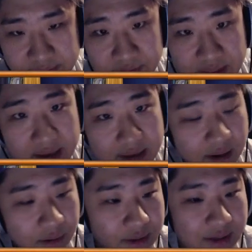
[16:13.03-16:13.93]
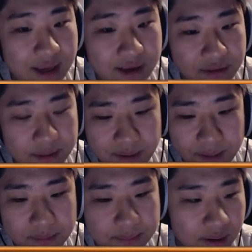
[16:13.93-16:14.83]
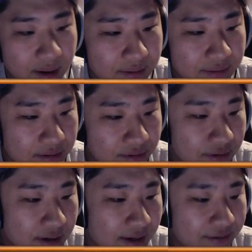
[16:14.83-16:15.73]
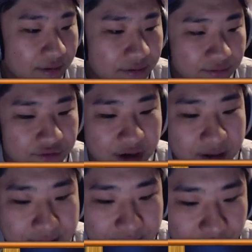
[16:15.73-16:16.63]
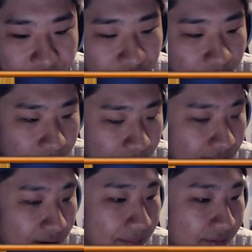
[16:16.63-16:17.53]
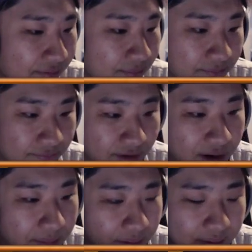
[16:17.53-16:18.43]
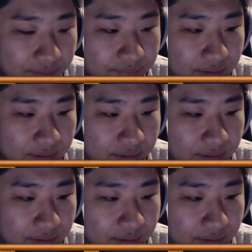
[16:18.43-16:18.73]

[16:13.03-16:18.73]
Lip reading: they OTK you, they pop your block, then you, as long as you have Jaina down, you just play Anomalous, Fireball it,